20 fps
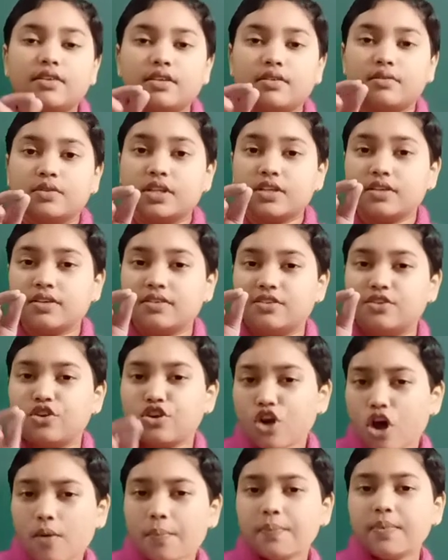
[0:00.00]
The
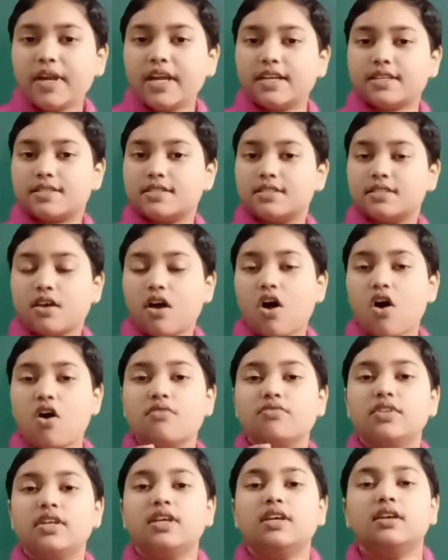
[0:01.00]
droplets of
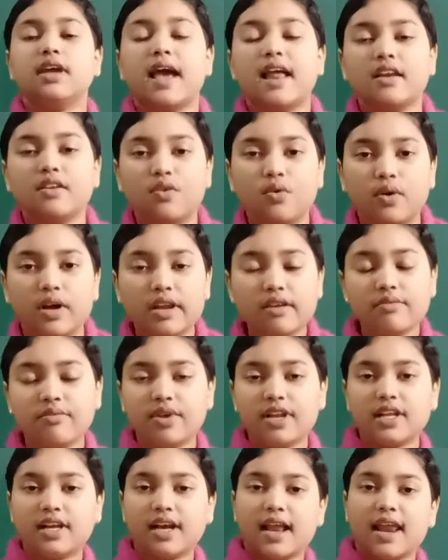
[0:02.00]
the alcohol
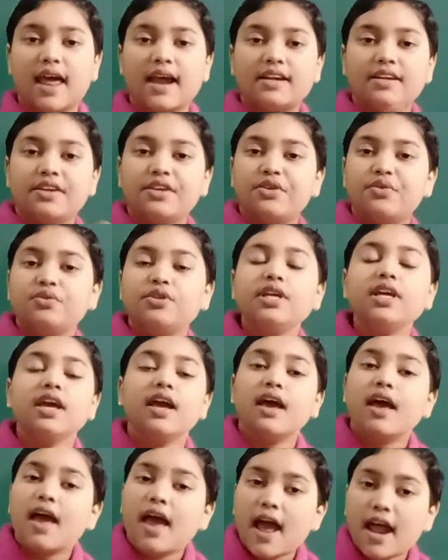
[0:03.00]
will collect into the
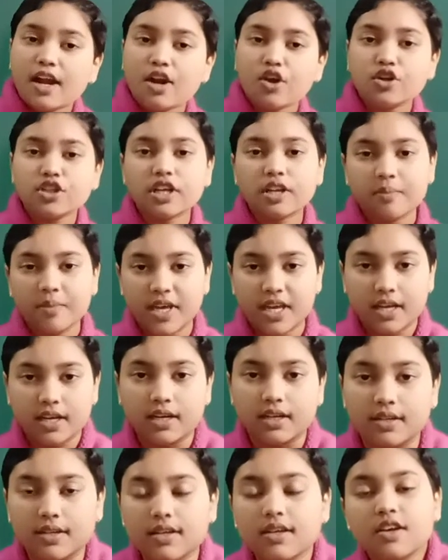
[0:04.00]
another
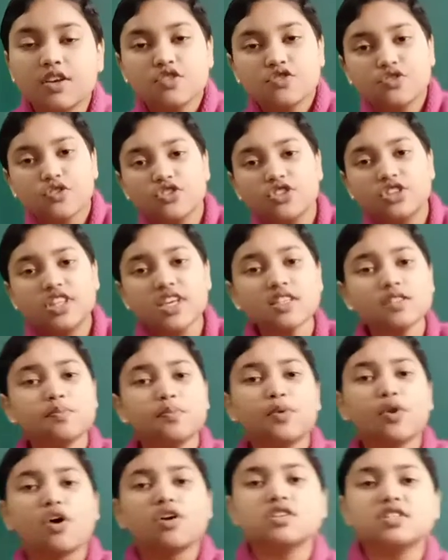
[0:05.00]
beaker. So this
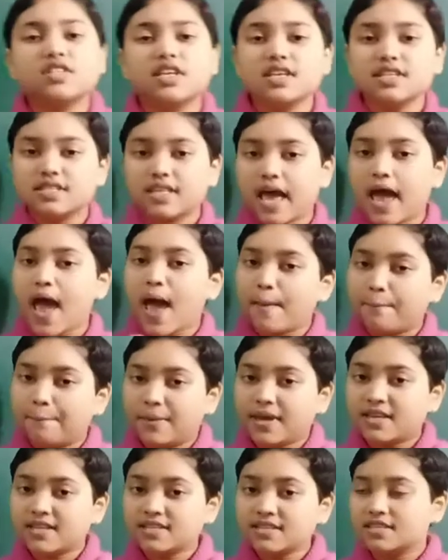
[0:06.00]
process
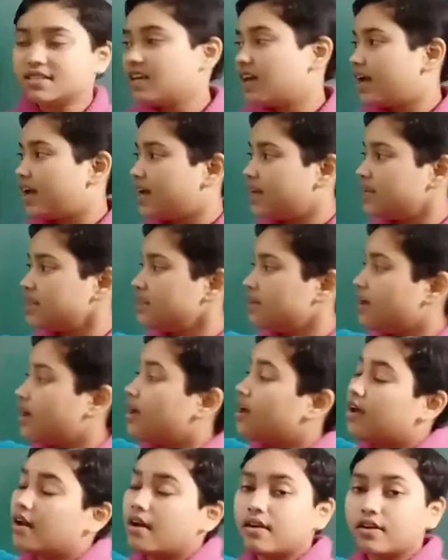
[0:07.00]
happens
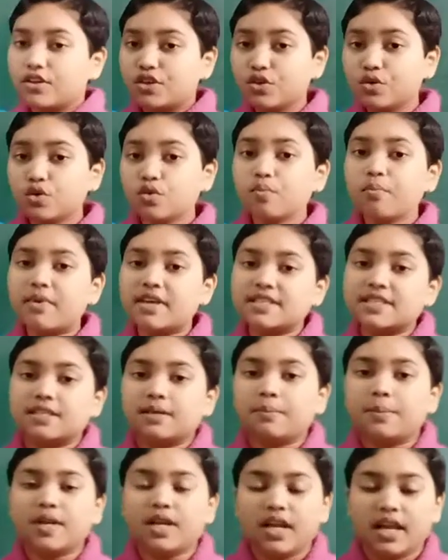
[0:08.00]
in two
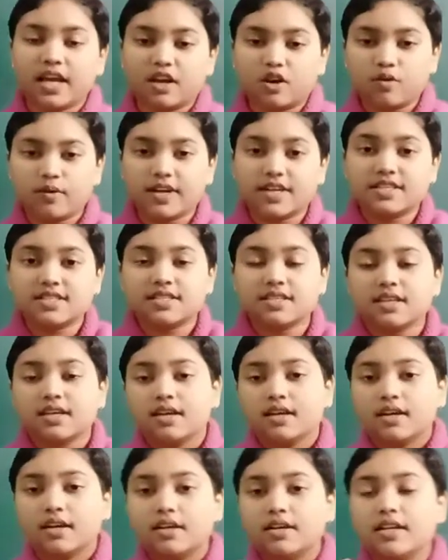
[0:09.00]
miscible liquids,
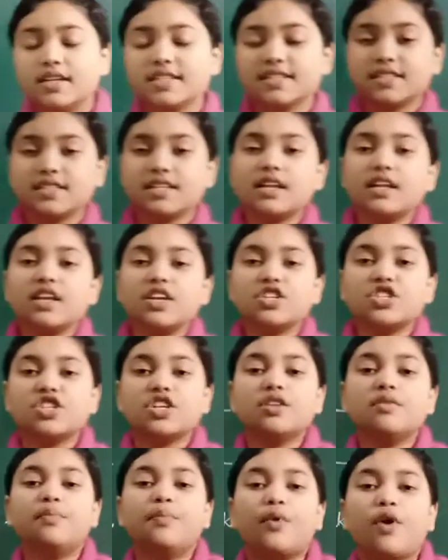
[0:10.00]

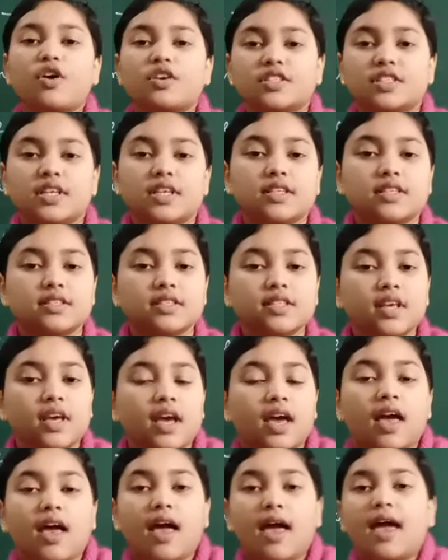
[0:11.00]
distillation process,
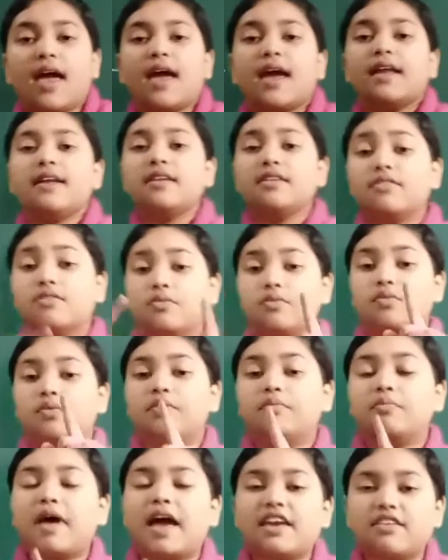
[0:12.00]

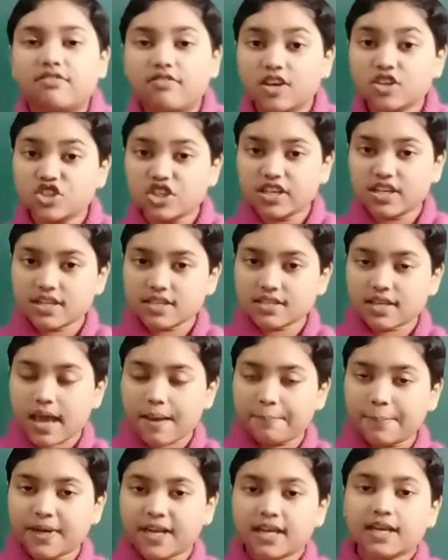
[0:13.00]
and by which it is
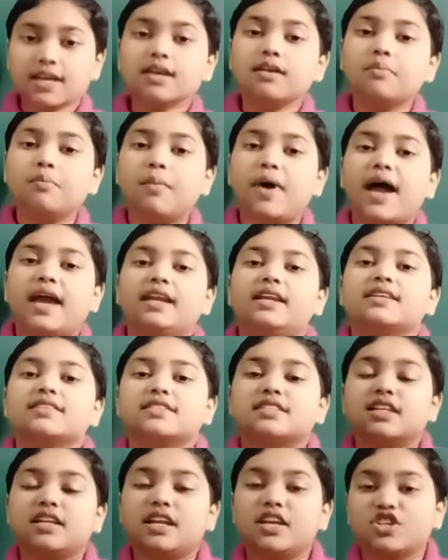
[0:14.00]
happening? By
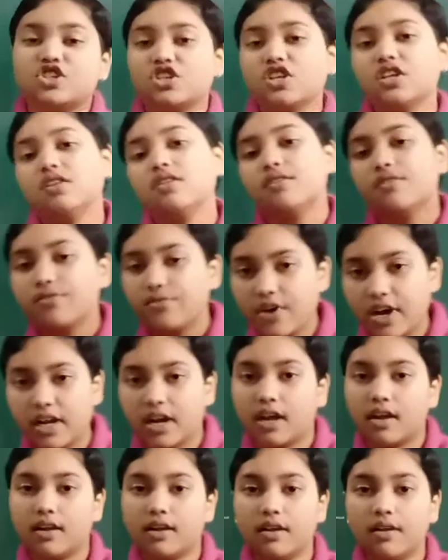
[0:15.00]
distillation funnel.